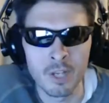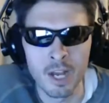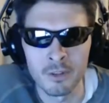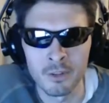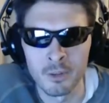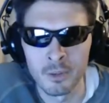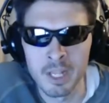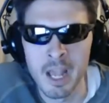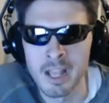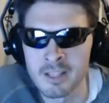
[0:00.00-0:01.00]
to do.
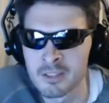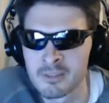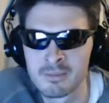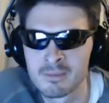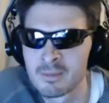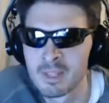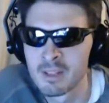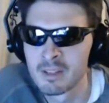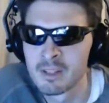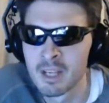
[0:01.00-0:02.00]
It's
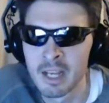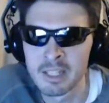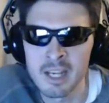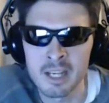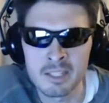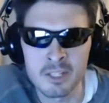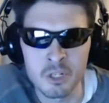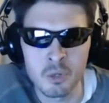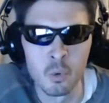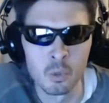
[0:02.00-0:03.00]
got such a
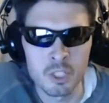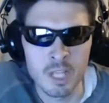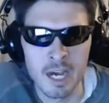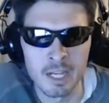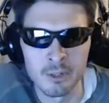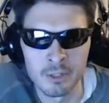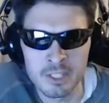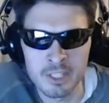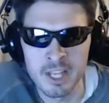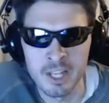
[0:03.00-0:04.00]
cool style and
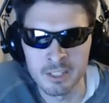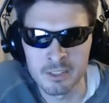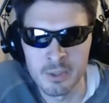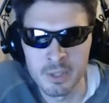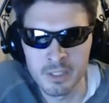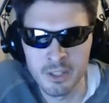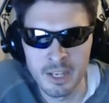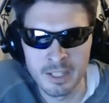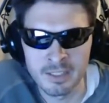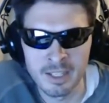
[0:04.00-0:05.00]
aesthetic to it.
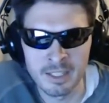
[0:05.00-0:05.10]
Like the